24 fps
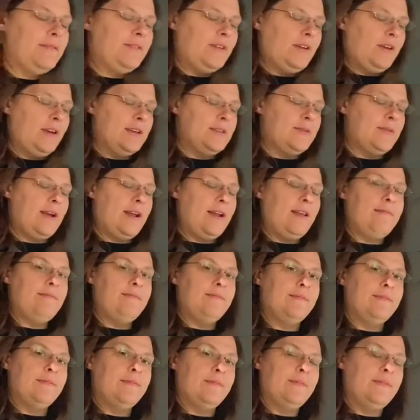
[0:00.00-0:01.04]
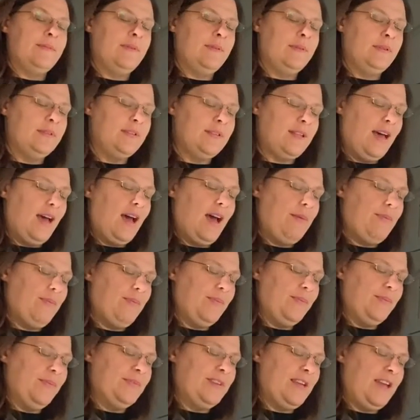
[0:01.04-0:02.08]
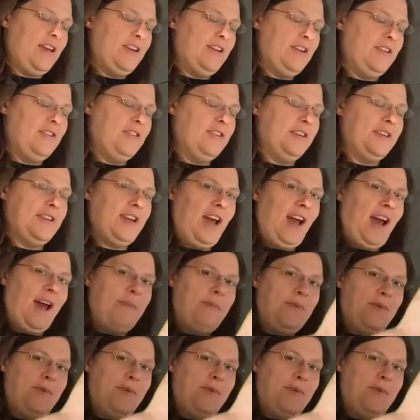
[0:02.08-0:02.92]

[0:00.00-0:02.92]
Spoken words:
You guys ready? Stop taking the cap